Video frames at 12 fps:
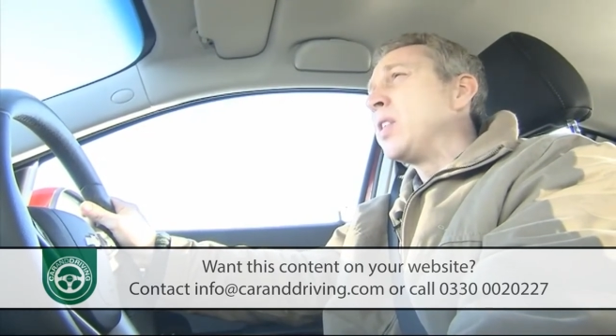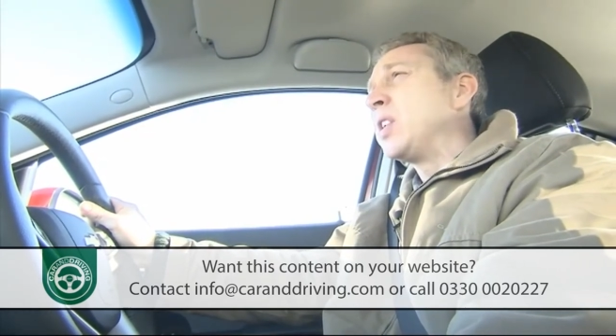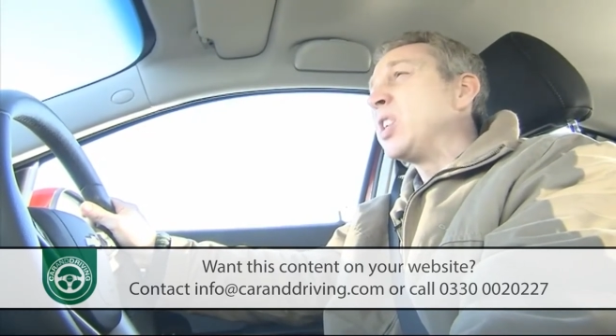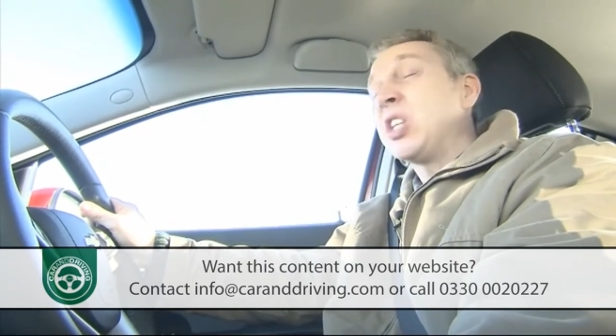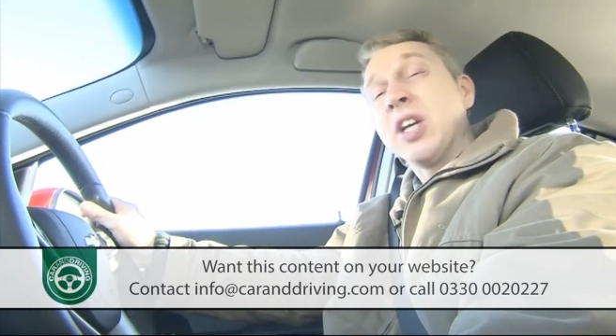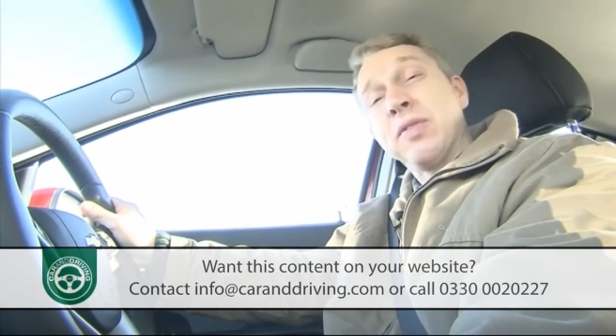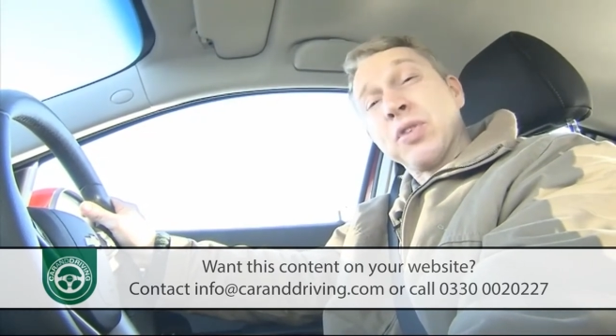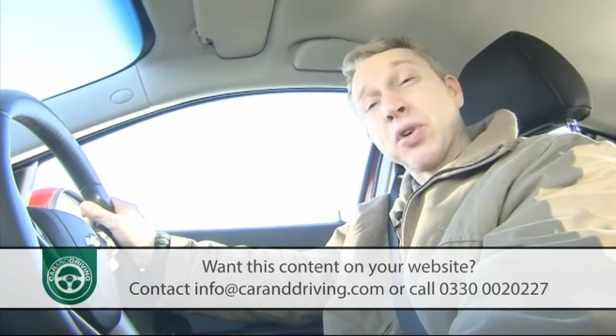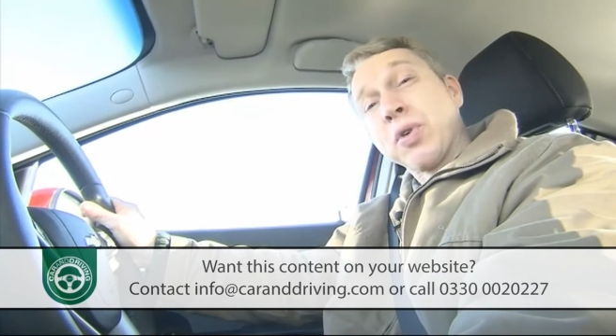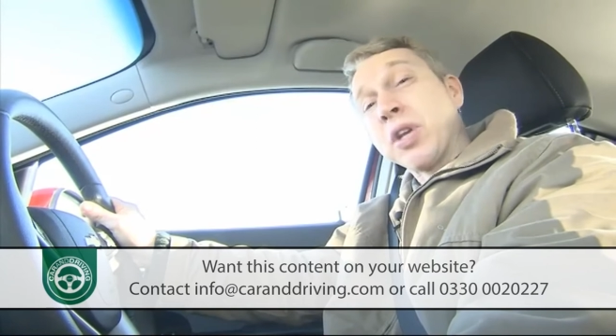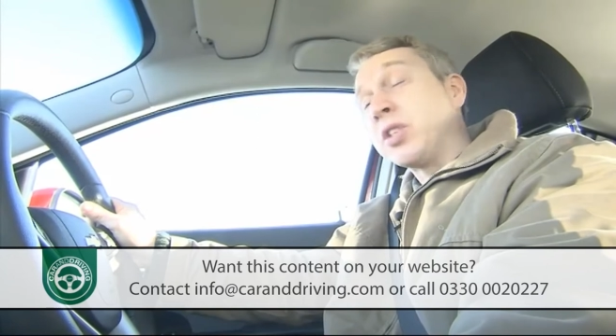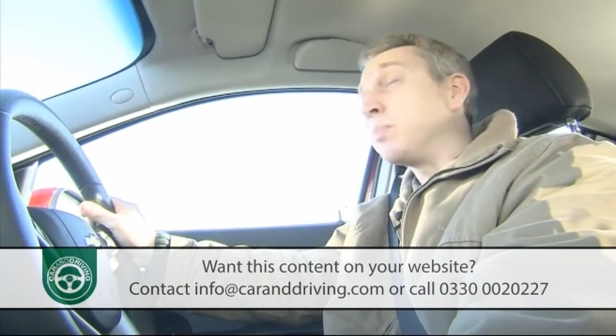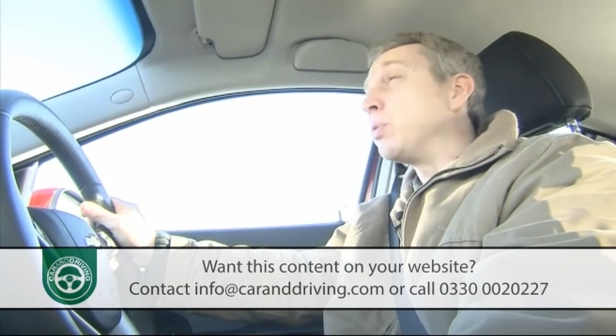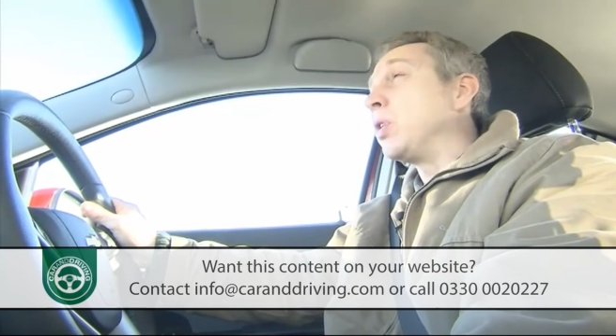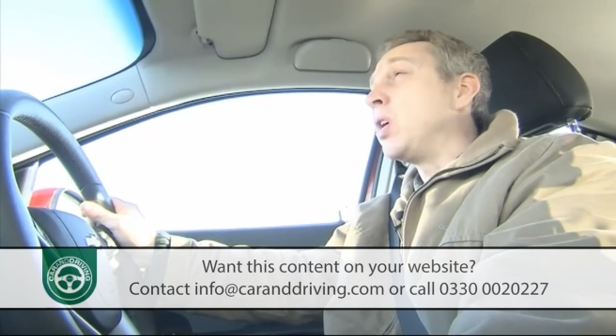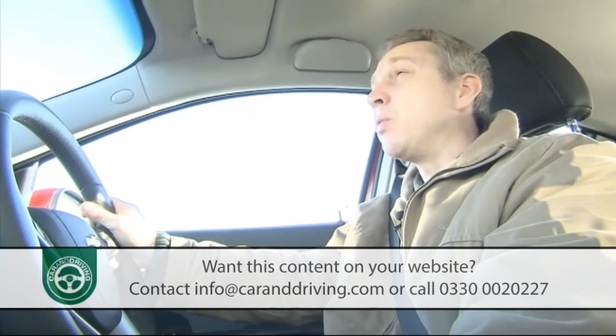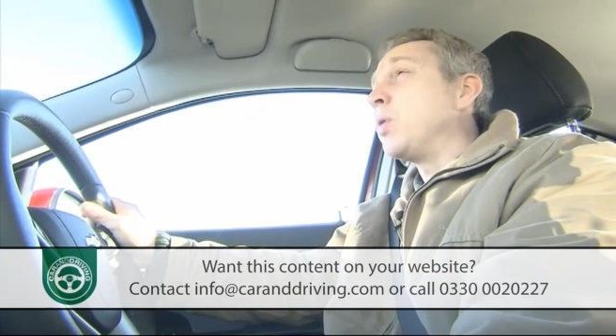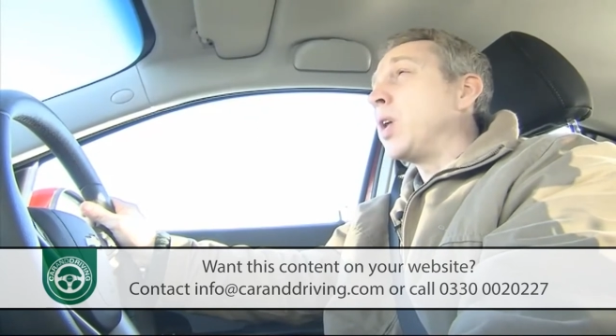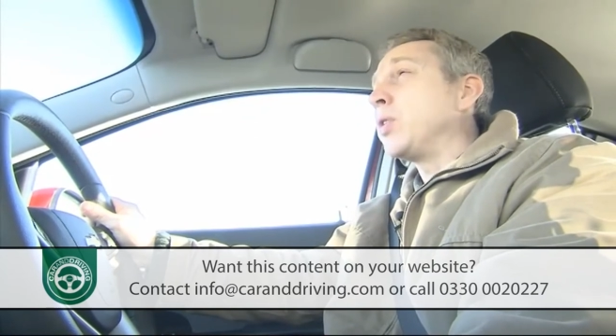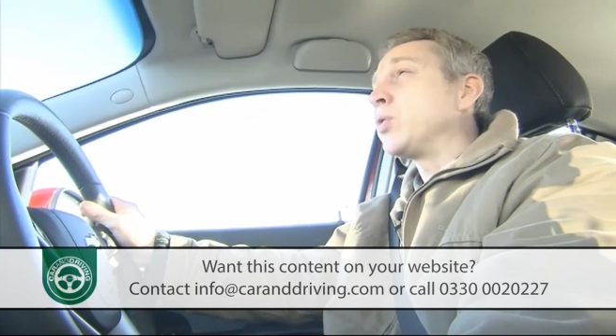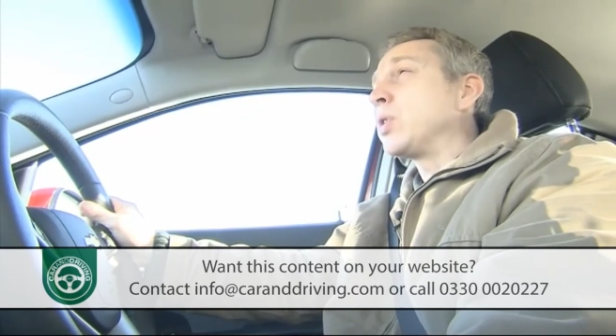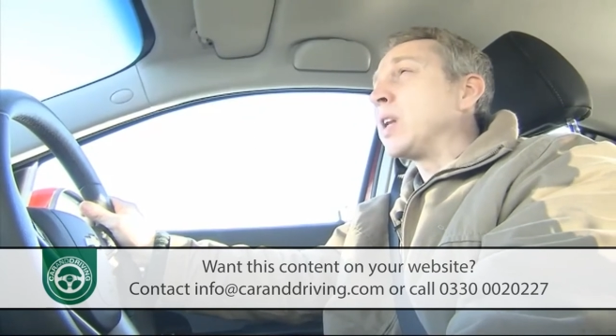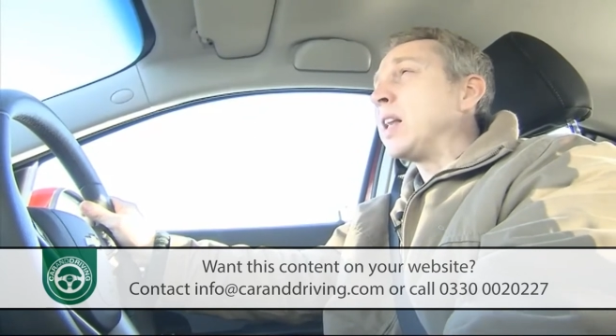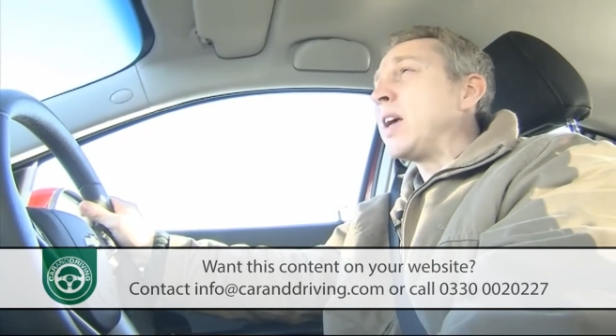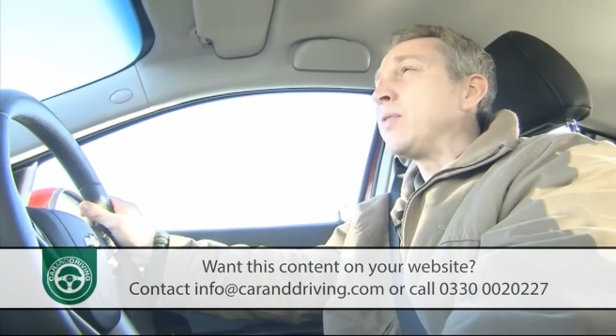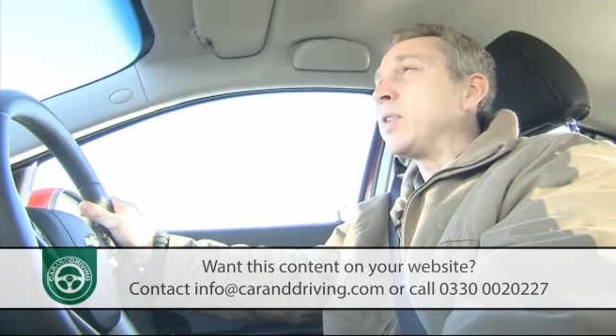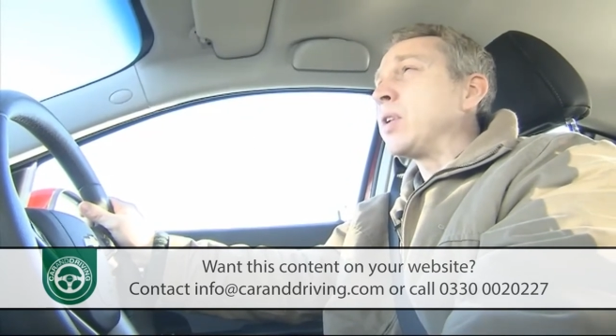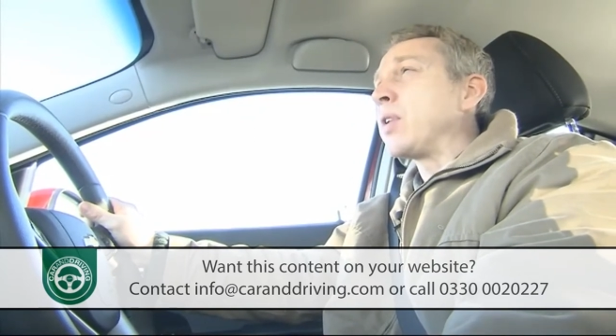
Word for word: that achieves a creditable 111